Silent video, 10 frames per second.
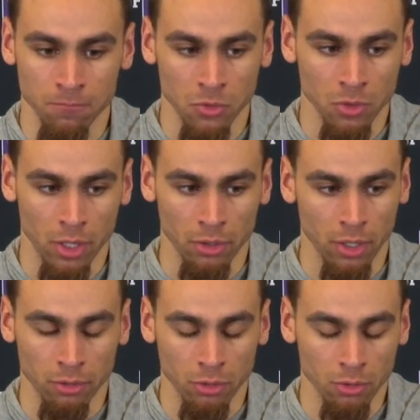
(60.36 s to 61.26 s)
You know, I
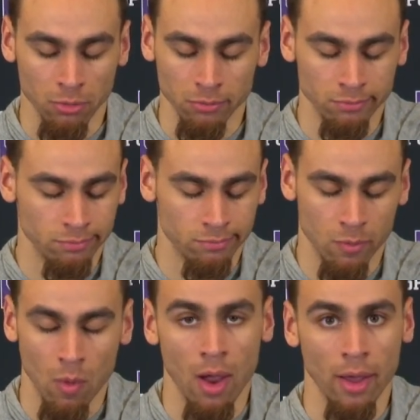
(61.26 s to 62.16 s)
don't know
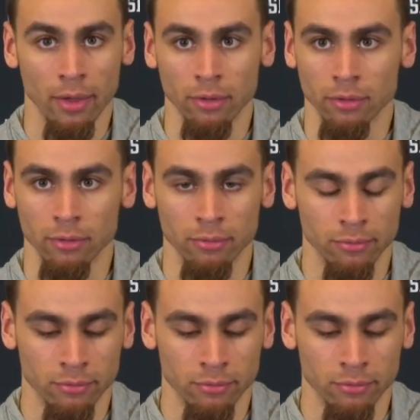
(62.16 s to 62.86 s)
why or